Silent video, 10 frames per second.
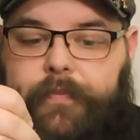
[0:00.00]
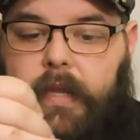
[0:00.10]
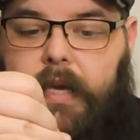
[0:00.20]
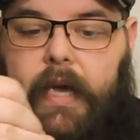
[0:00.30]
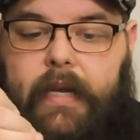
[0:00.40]

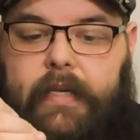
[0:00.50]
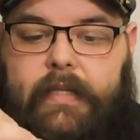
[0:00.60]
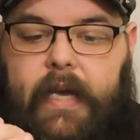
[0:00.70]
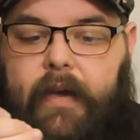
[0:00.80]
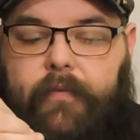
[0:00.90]
Yeah, it
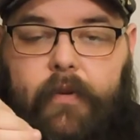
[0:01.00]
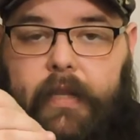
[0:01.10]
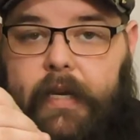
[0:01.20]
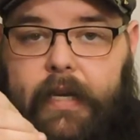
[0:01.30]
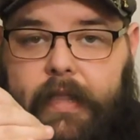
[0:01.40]
doesn't have
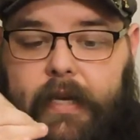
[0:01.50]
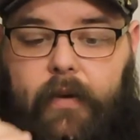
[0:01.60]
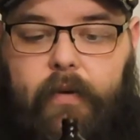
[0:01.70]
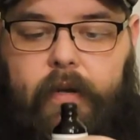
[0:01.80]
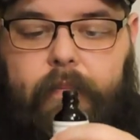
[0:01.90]
really anything
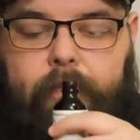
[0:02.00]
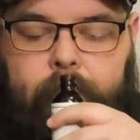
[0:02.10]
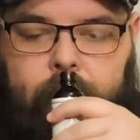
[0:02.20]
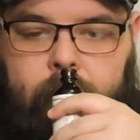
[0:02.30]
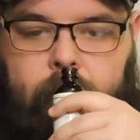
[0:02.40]
on it.
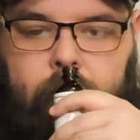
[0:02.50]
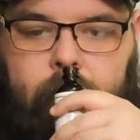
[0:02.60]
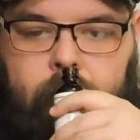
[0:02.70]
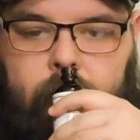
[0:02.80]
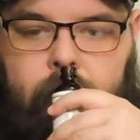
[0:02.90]

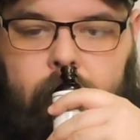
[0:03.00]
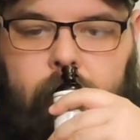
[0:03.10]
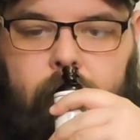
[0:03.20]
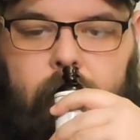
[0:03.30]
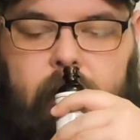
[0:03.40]

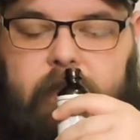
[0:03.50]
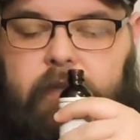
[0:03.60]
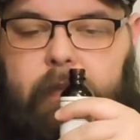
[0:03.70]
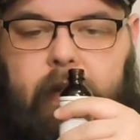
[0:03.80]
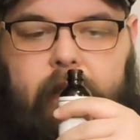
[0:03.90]
The
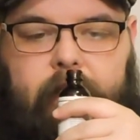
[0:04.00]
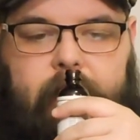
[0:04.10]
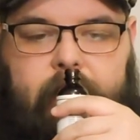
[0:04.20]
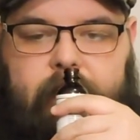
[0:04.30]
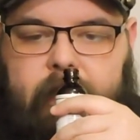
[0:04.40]
smell of
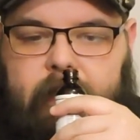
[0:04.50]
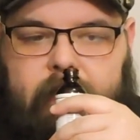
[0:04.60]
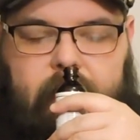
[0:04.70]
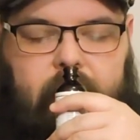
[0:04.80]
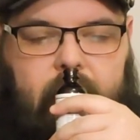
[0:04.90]
this
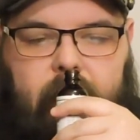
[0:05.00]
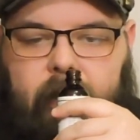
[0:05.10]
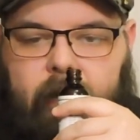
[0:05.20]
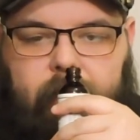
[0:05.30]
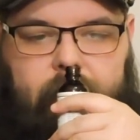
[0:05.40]
is, I
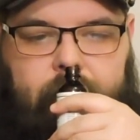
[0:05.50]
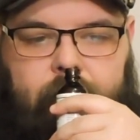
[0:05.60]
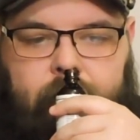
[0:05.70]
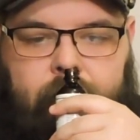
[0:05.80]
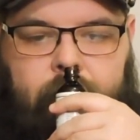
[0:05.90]
love it.
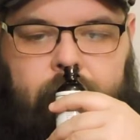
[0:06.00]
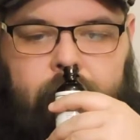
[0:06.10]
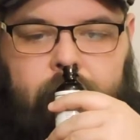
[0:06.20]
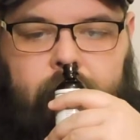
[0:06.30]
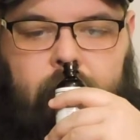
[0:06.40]

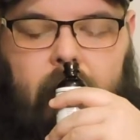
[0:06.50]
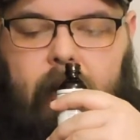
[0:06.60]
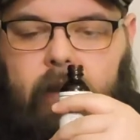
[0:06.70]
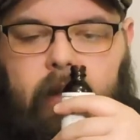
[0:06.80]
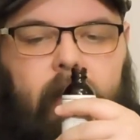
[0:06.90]

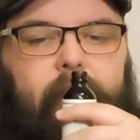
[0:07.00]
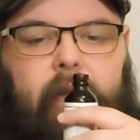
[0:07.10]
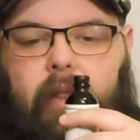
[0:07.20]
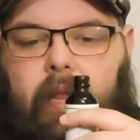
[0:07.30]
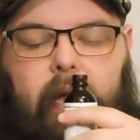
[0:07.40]
I love it a
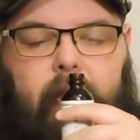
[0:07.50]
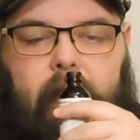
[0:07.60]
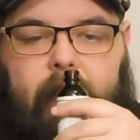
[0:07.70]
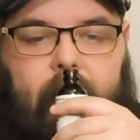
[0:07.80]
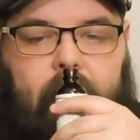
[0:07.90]
lot.
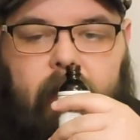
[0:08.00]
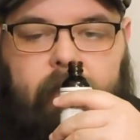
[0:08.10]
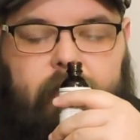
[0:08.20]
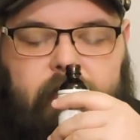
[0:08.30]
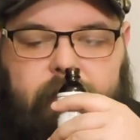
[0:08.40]
Like, I
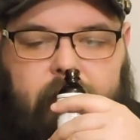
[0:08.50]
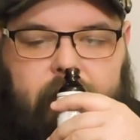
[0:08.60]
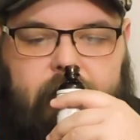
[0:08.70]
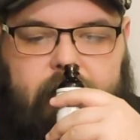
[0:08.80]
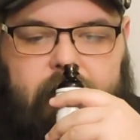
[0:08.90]
love the smell of this.